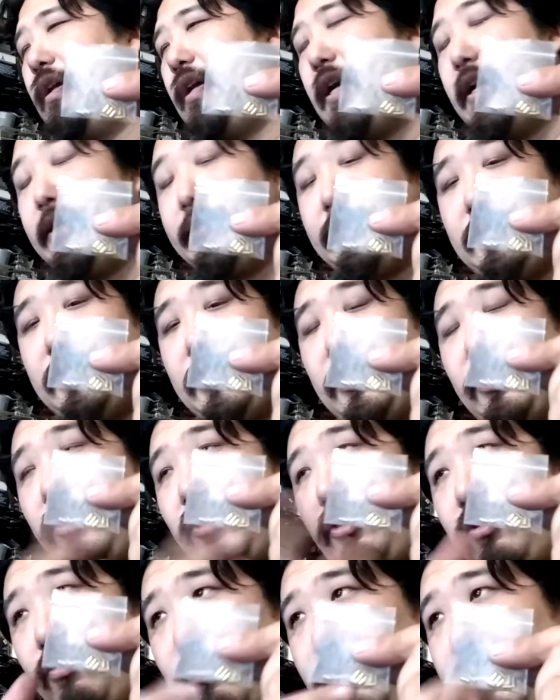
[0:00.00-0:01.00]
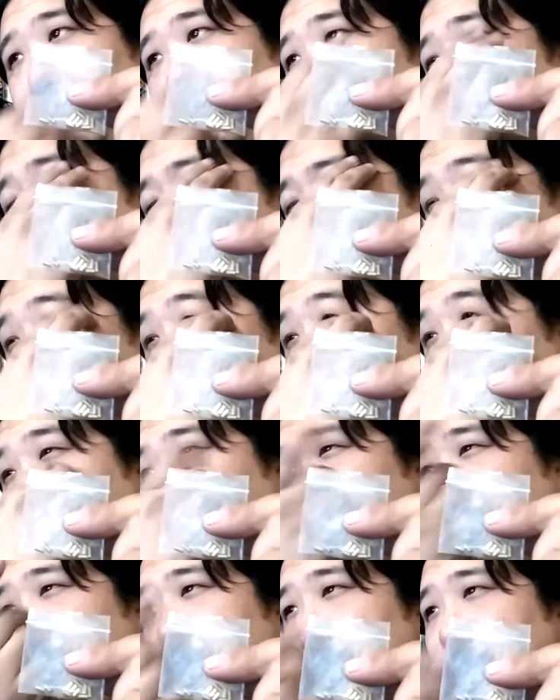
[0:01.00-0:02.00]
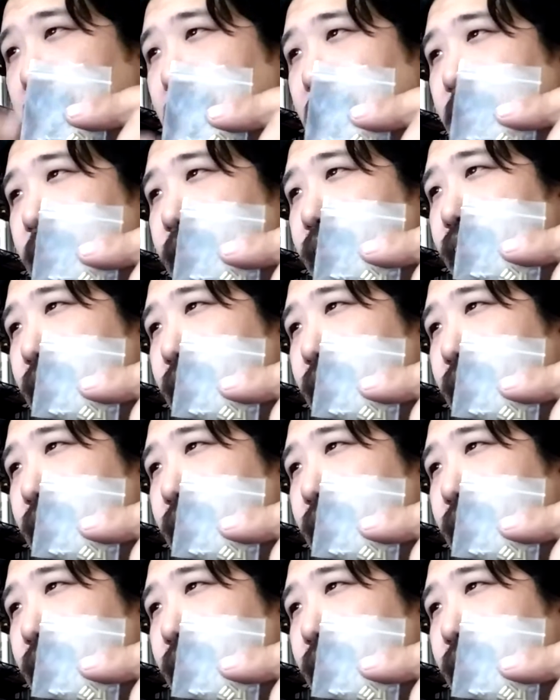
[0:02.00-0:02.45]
It's the 3 that you get with the